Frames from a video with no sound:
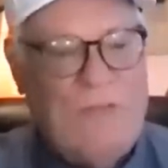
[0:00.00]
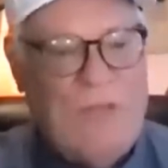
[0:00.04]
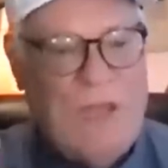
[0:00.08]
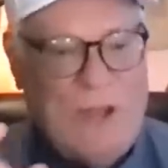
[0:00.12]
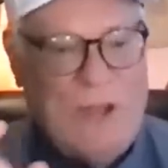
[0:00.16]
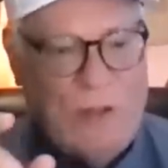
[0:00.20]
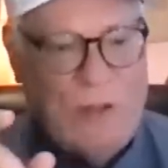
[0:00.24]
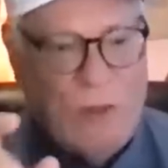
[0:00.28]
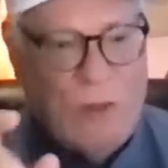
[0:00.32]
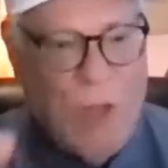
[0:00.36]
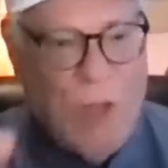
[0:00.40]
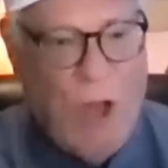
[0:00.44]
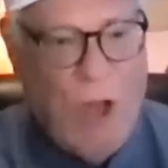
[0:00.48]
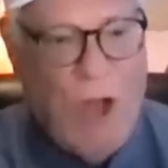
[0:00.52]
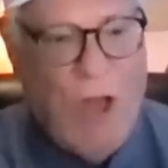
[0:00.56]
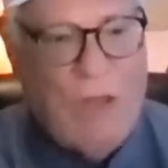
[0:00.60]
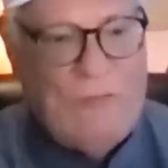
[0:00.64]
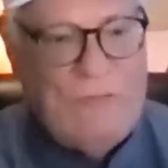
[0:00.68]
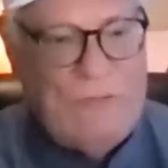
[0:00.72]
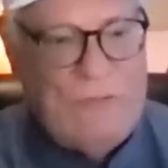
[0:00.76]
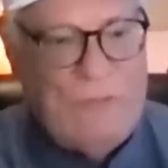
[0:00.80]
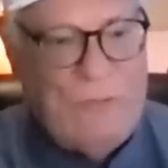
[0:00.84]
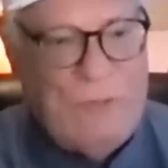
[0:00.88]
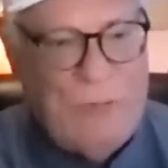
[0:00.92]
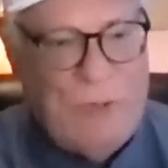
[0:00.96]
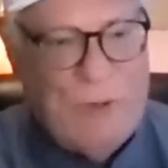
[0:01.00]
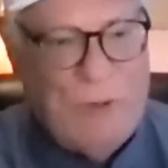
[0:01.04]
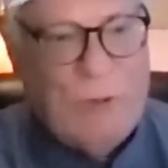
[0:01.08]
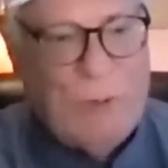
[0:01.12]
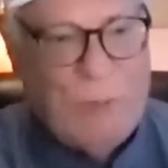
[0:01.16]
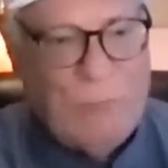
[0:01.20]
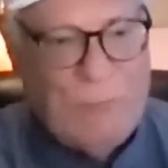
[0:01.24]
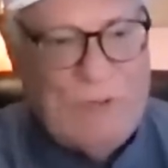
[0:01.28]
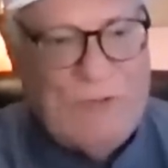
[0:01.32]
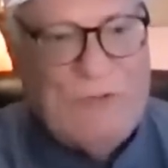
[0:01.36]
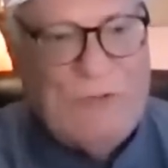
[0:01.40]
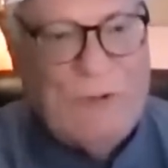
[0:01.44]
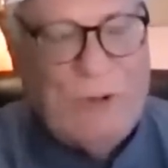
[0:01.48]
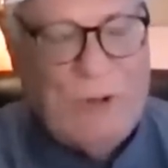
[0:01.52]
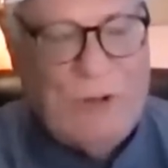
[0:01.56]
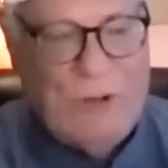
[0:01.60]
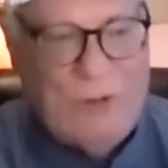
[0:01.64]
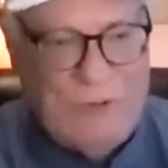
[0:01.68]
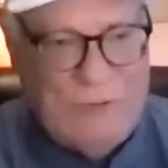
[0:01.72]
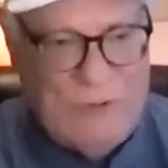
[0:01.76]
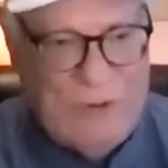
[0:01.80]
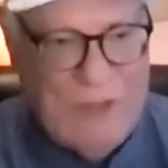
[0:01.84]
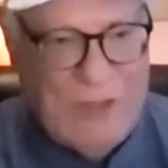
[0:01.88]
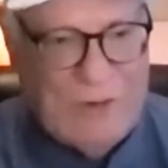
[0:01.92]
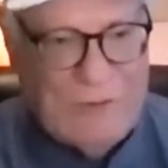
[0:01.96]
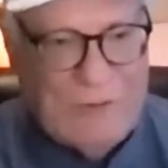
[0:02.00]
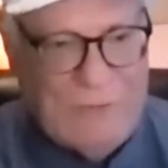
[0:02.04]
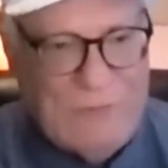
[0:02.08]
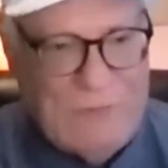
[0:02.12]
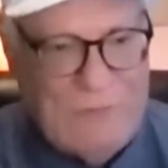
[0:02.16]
they lost their original intent.